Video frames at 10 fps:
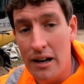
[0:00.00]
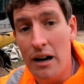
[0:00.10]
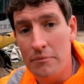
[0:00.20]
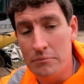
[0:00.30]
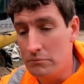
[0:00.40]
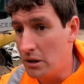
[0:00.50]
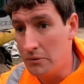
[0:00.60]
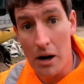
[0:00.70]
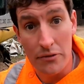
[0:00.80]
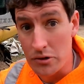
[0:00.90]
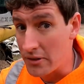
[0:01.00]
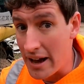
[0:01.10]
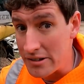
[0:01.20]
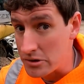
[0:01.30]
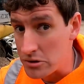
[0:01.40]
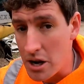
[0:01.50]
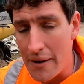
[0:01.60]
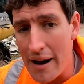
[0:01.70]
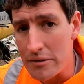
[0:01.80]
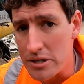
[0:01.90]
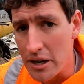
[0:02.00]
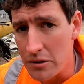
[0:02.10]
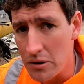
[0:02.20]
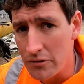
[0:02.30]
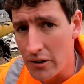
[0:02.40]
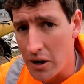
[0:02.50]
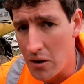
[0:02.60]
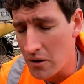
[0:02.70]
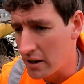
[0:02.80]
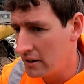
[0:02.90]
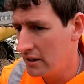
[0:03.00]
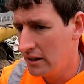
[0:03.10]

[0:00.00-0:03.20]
after 1,000 or so hours, not very long.